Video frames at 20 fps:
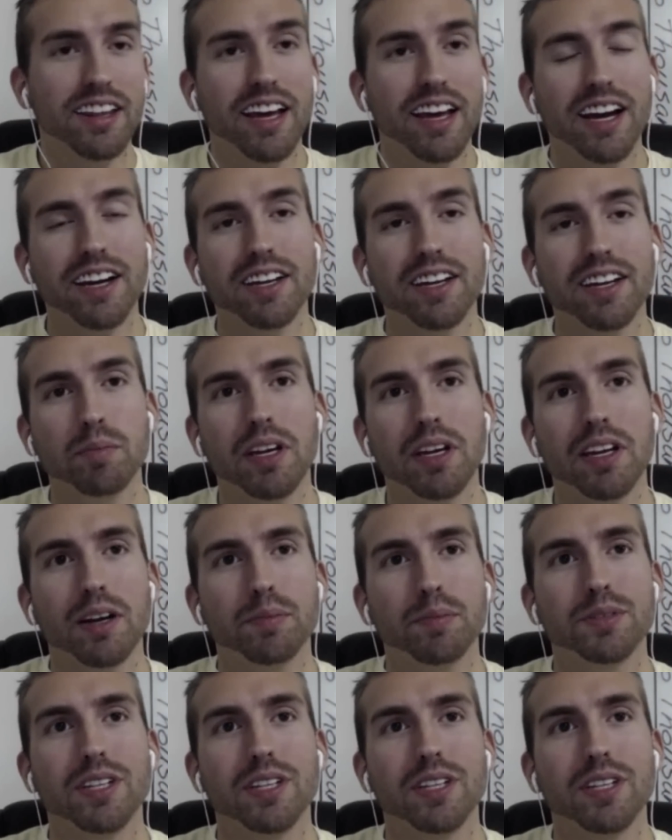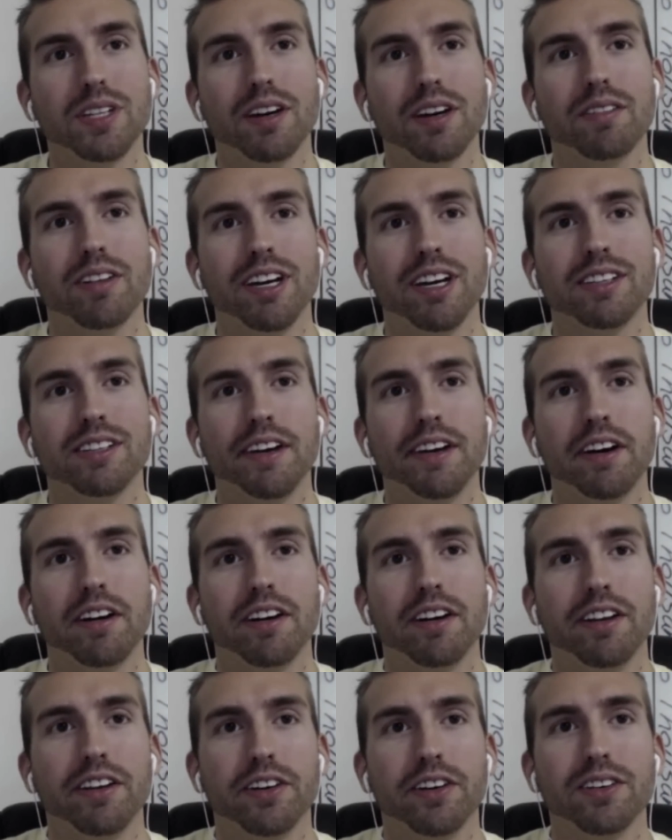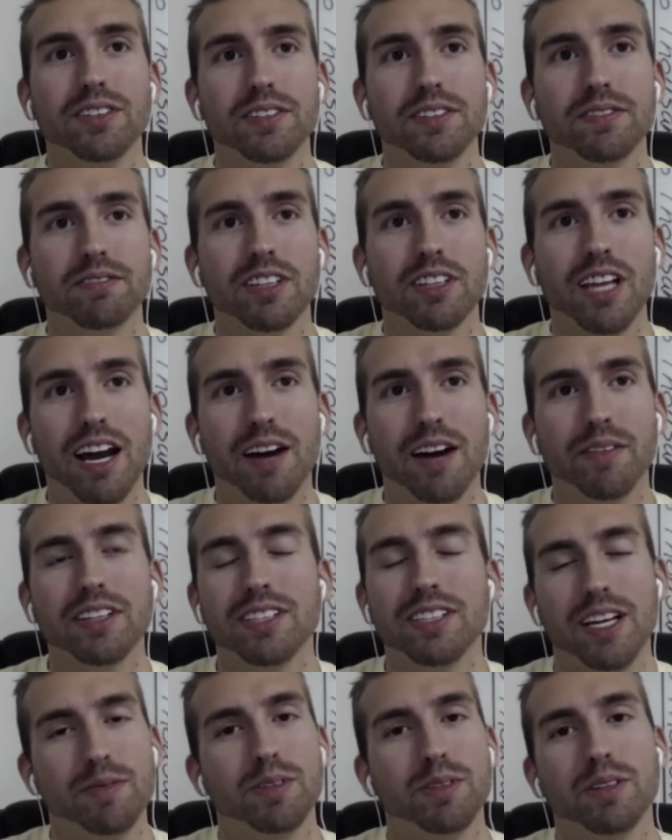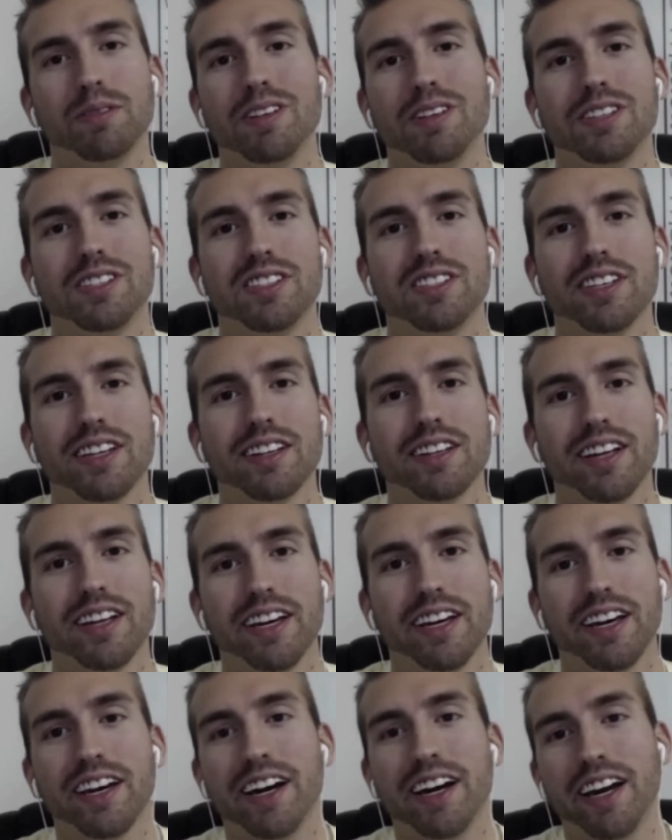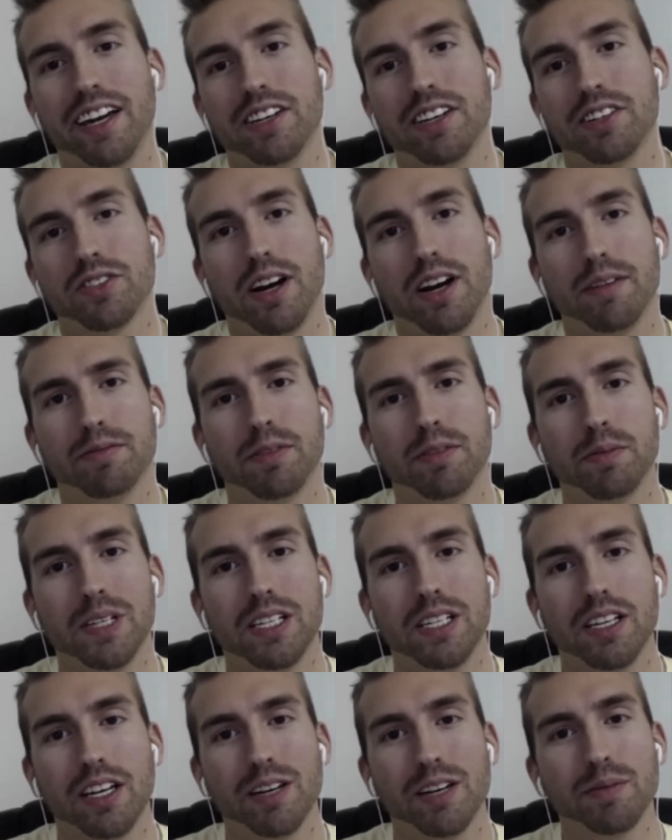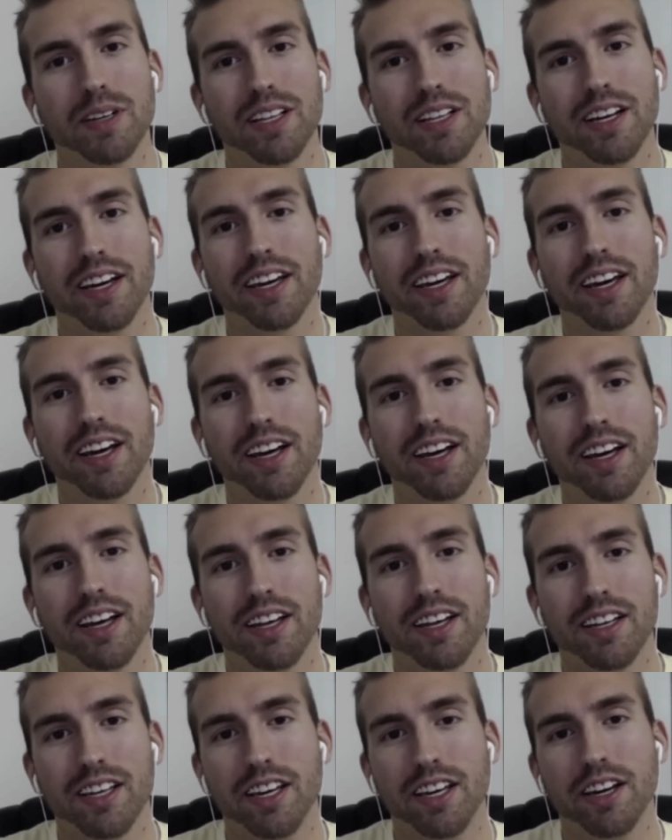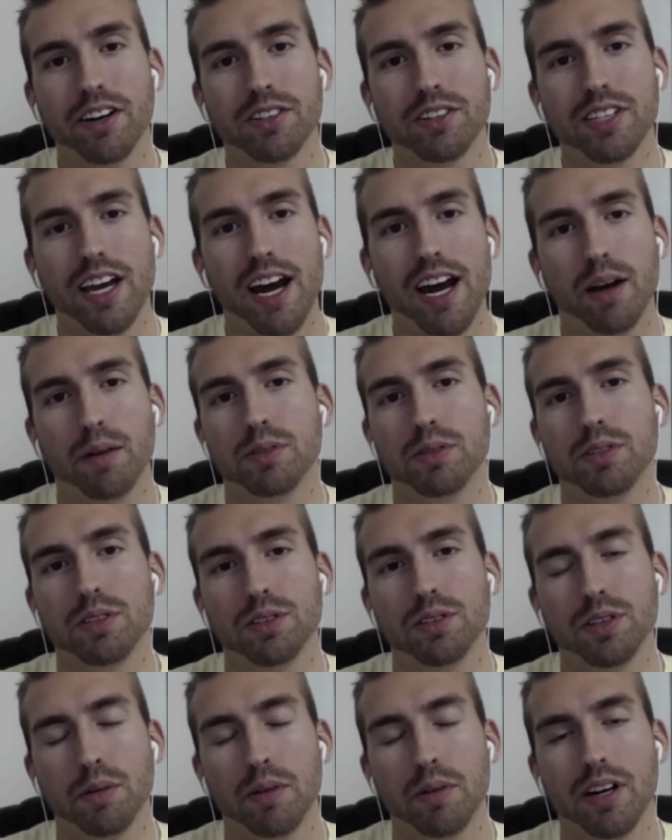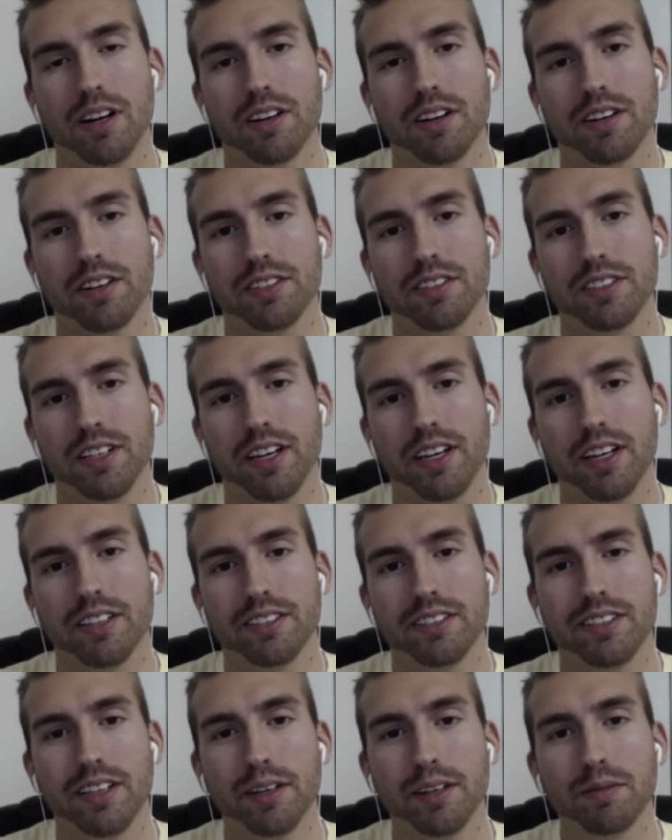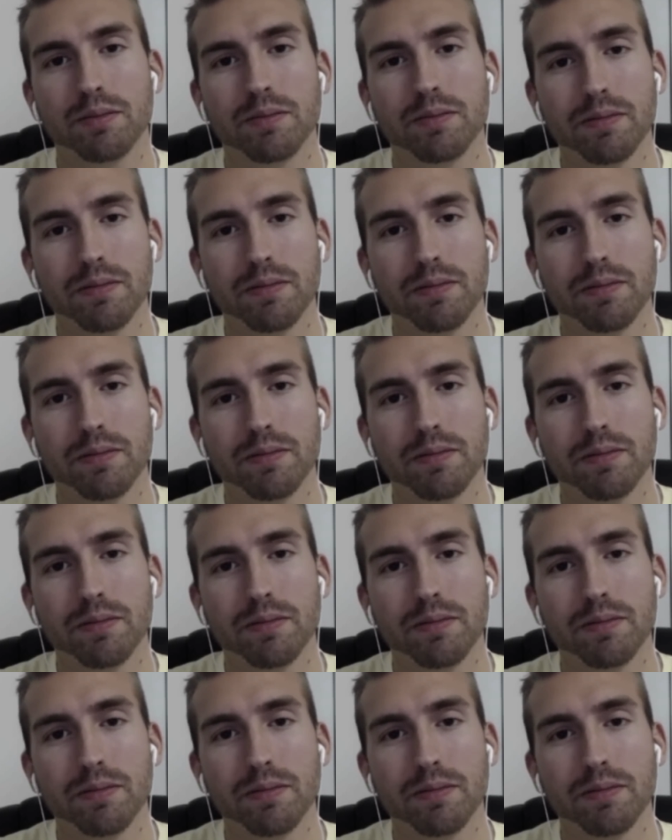could be an upset right there. You know, how many times have we seen like a guy get dropped from a team and like he goes absolutely bonkers against them?